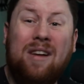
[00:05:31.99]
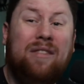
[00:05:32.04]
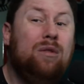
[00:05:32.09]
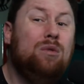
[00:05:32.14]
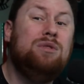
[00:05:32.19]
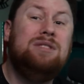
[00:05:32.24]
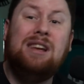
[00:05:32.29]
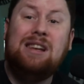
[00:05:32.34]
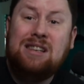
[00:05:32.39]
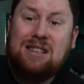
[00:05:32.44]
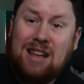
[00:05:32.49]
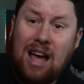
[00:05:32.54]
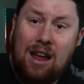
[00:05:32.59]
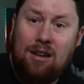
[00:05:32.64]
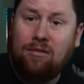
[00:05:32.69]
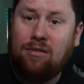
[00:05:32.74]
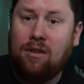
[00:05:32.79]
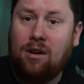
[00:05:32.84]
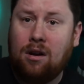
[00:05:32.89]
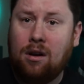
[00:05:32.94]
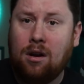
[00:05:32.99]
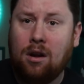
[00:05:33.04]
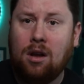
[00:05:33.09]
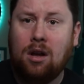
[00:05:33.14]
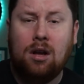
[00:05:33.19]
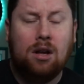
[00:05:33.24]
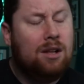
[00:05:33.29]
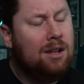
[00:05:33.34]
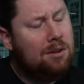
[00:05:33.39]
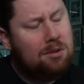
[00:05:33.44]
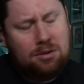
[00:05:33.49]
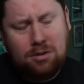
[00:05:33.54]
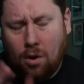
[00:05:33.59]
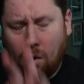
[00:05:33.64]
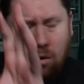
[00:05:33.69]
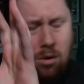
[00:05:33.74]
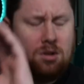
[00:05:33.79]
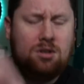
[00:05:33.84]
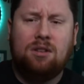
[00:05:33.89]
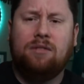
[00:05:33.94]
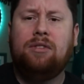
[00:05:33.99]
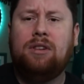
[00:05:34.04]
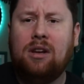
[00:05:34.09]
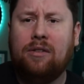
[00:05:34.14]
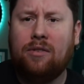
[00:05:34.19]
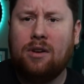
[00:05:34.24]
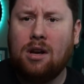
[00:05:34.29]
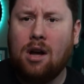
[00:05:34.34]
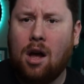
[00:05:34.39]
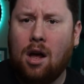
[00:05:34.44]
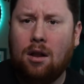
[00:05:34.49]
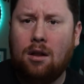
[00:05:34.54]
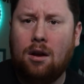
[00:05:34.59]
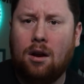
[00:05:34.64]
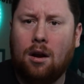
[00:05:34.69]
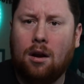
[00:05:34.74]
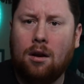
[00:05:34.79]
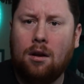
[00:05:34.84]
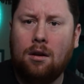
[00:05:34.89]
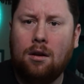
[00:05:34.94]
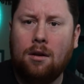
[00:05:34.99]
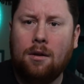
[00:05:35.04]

If it was in Denver, there's a horse of a different color.